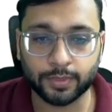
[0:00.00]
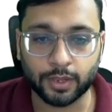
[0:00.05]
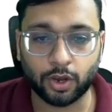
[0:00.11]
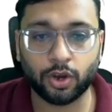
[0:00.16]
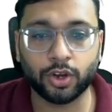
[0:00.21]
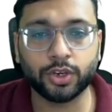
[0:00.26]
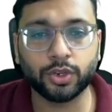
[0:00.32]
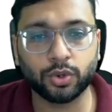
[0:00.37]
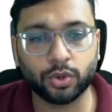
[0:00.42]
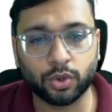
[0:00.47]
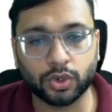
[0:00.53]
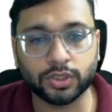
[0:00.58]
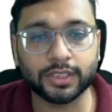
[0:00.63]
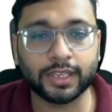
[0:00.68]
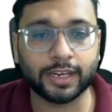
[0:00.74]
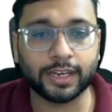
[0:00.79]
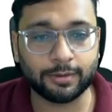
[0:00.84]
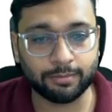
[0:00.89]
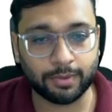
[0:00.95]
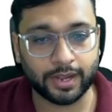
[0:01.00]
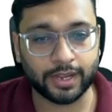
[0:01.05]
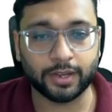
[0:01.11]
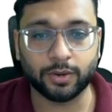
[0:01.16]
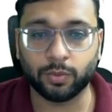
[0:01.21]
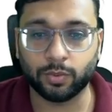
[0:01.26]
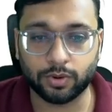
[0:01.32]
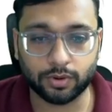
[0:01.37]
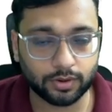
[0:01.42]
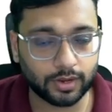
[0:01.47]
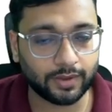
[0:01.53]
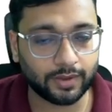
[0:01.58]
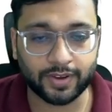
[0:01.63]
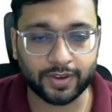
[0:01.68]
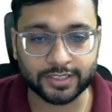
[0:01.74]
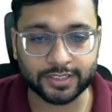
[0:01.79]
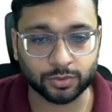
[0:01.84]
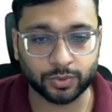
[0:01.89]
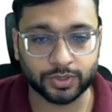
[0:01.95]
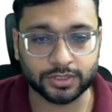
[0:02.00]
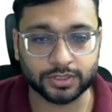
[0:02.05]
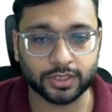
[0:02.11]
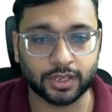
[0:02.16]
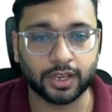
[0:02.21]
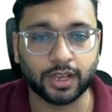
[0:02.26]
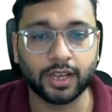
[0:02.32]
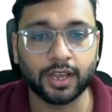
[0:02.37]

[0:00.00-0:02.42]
or you go there and buy, vice versa.